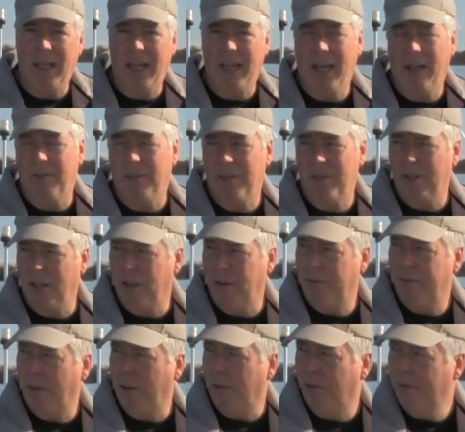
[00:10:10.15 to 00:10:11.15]
I have a cell
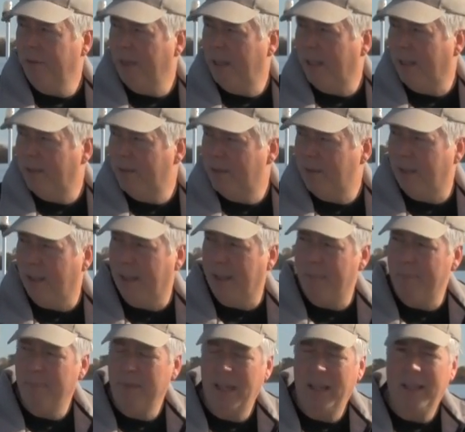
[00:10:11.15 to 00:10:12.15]
phone that's
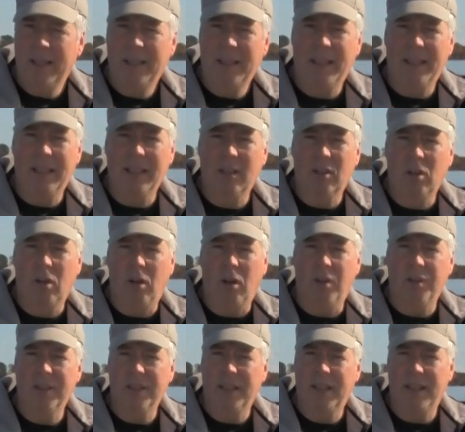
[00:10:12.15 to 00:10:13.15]
getting the
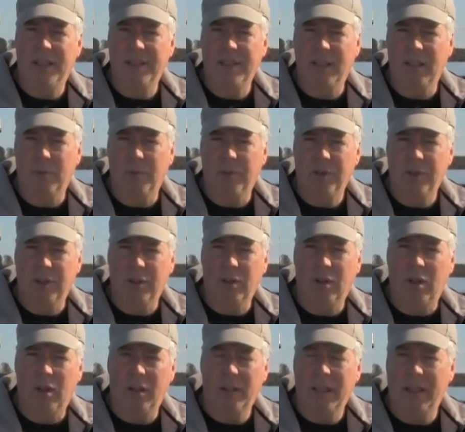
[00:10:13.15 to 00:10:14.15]
calls in case anyone should
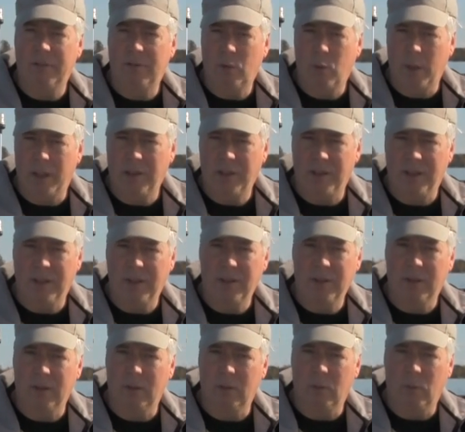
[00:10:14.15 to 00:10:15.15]
call and have
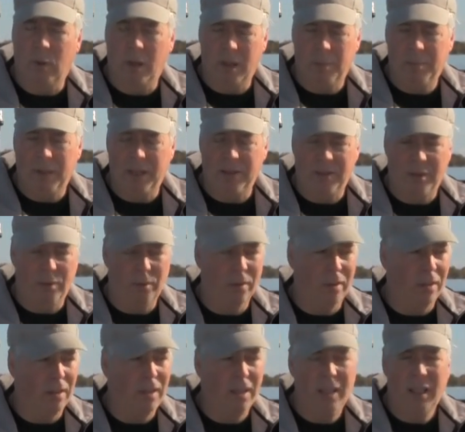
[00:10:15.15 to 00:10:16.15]
questions or want to place an
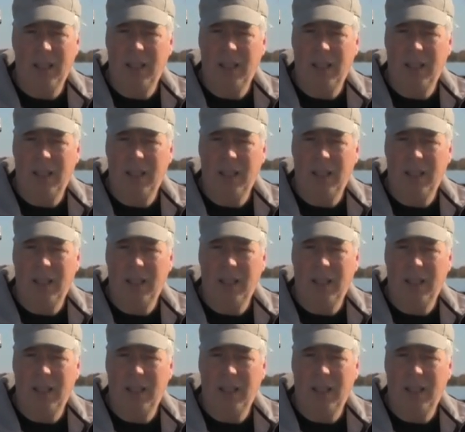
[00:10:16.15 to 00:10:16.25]
order.